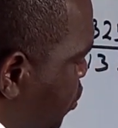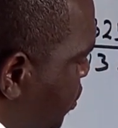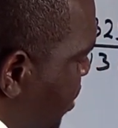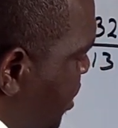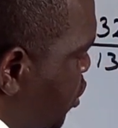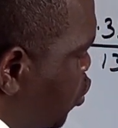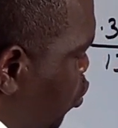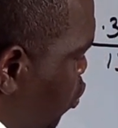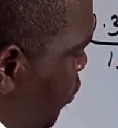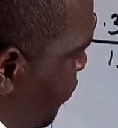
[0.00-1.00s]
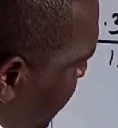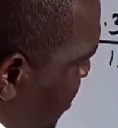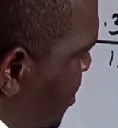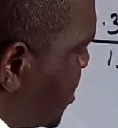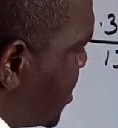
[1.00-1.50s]
32
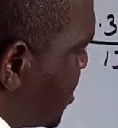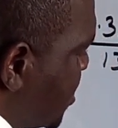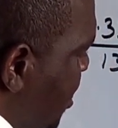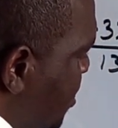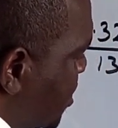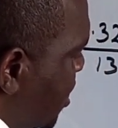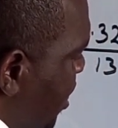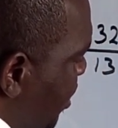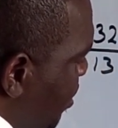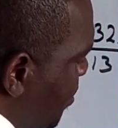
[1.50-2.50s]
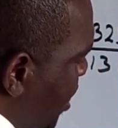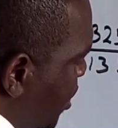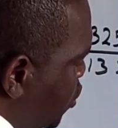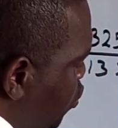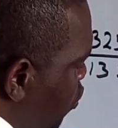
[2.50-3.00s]
first is 6,
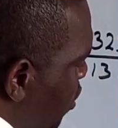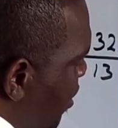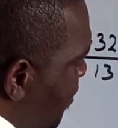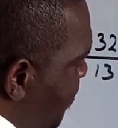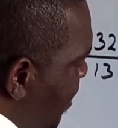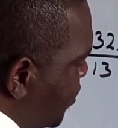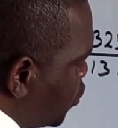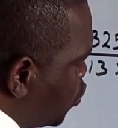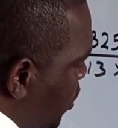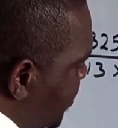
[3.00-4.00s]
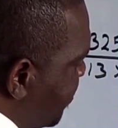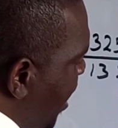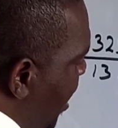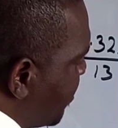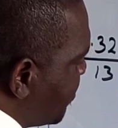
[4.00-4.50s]
remainder 2. 5 into
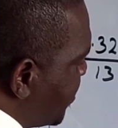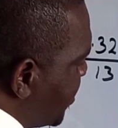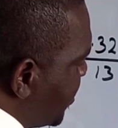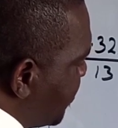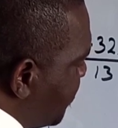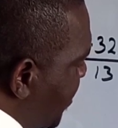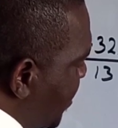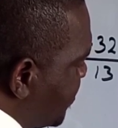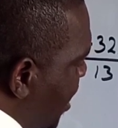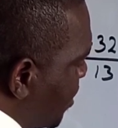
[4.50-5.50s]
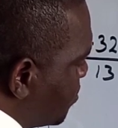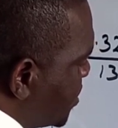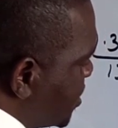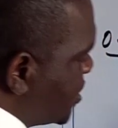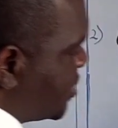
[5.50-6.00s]
25 5
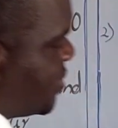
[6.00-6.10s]
times.